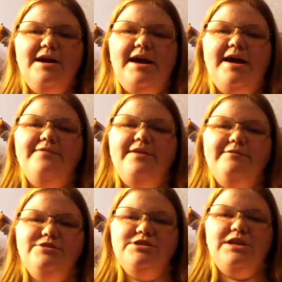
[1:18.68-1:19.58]
I have
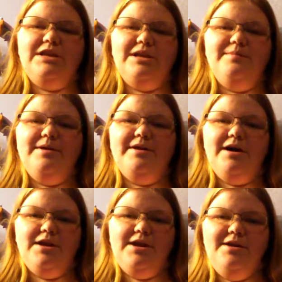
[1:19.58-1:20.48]
that with just a little bit of
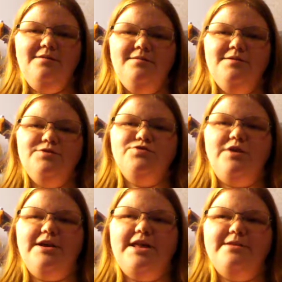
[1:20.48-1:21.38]
honey.
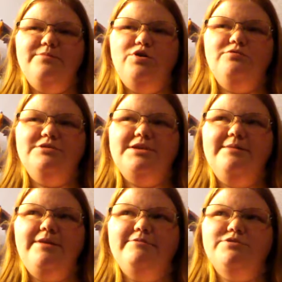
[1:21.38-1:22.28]
Tried adding milk one
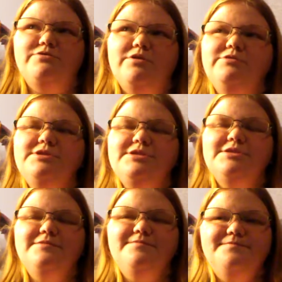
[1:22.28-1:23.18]
time, that was gross.